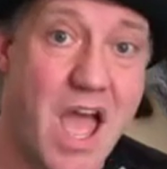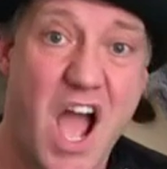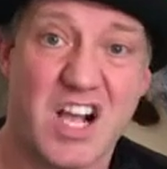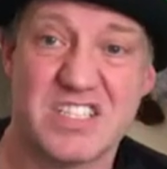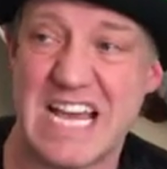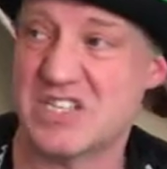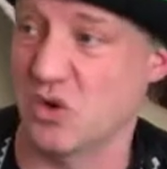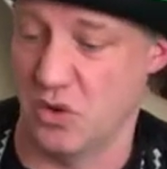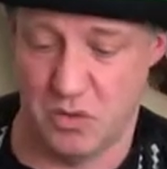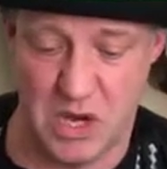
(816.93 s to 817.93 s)
Because that's
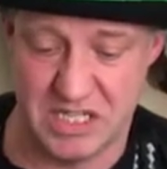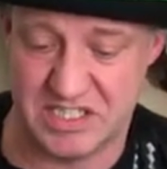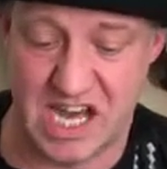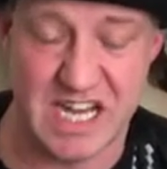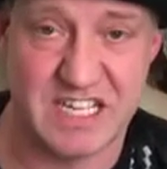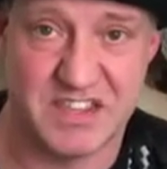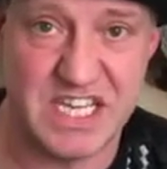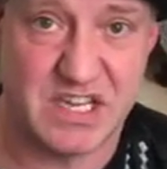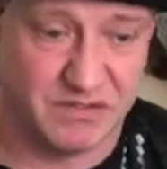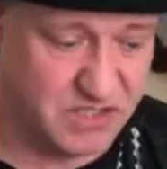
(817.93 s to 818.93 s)
all the words that I could
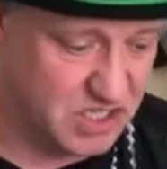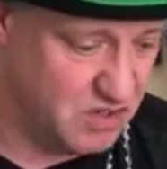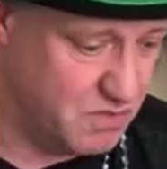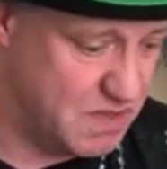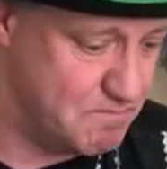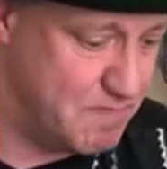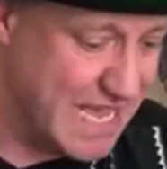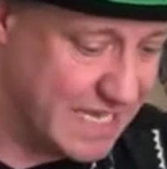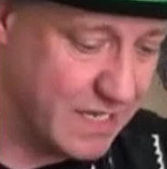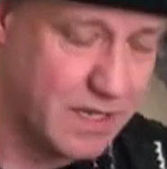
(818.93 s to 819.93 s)
think of to do with
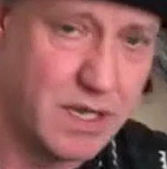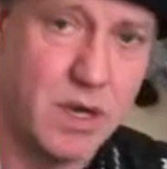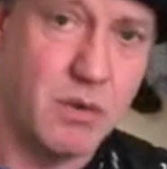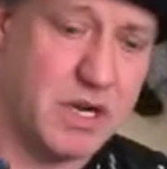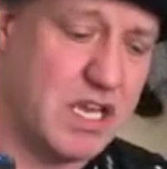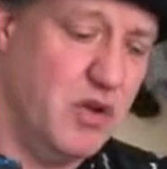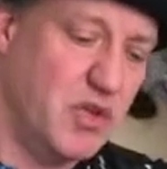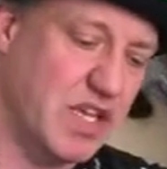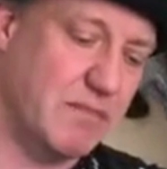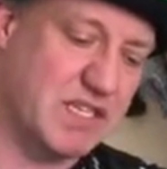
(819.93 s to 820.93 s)
big. What do you
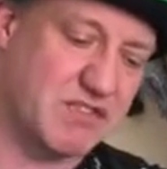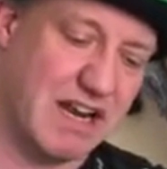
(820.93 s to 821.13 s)
think, Mr.